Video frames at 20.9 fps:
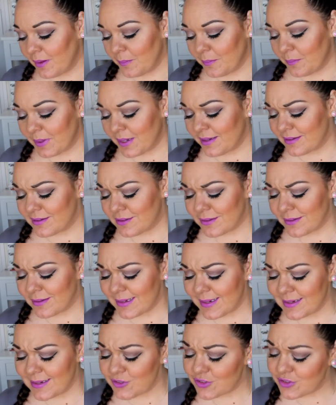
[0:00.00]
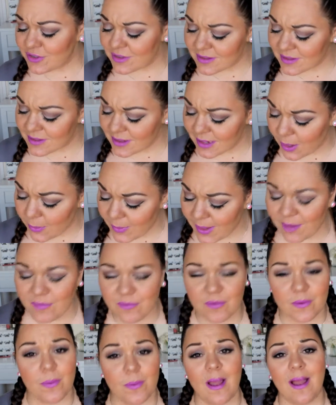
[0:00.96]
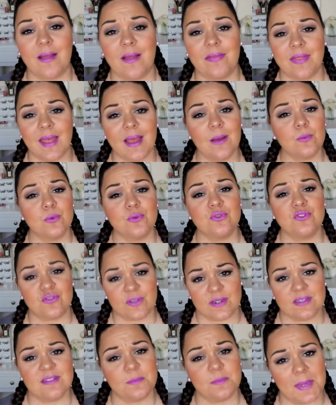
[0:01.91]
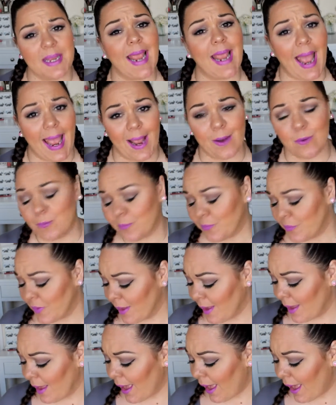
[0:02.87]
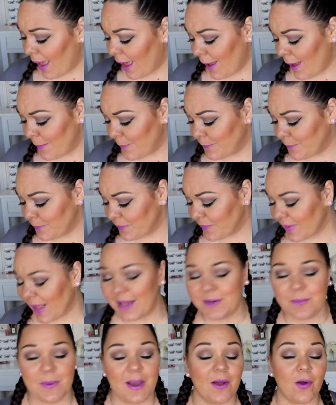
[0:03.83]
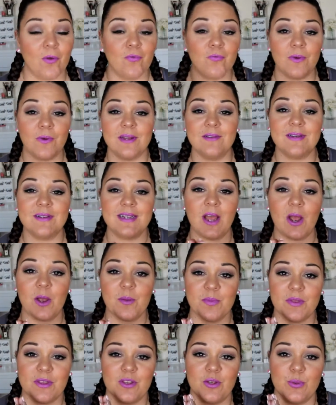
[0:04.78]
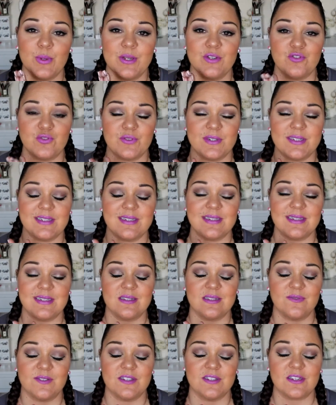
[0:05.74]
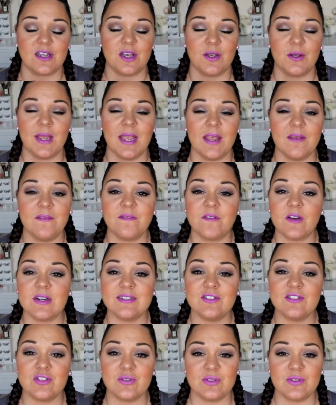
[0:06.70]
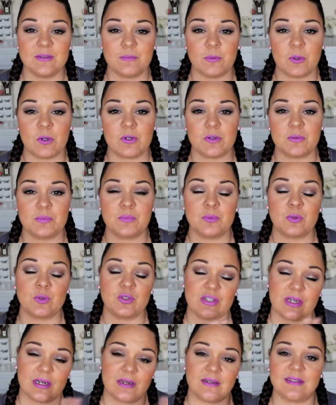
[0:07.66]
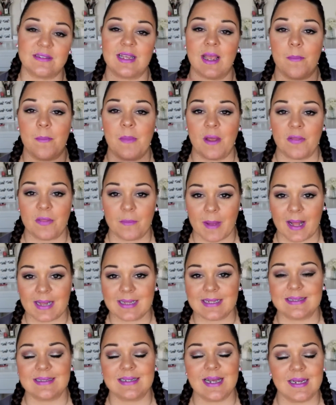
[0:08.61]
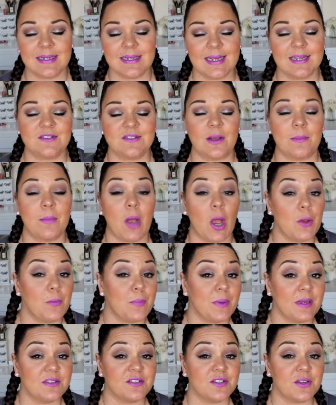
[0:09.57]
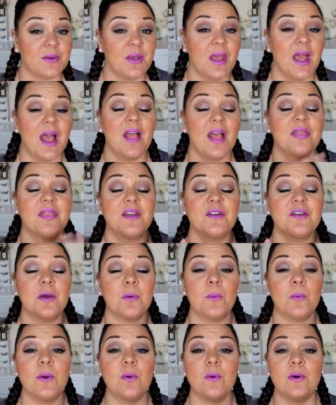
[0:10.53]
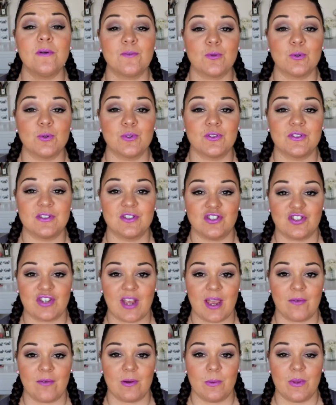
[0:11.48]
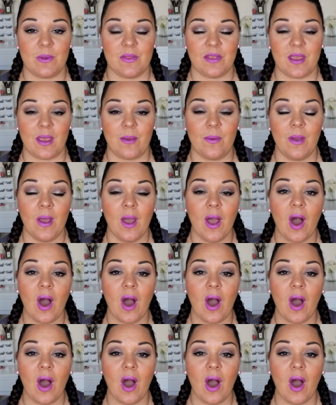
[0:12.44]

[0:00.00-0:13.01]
because it's just going to go everywhere and that will stress me out. Anyway, I really, really hope that you enjoyed this video. If I do depot more shadows and get my other palette done, as I'm hoping to, then I will of course share it with you.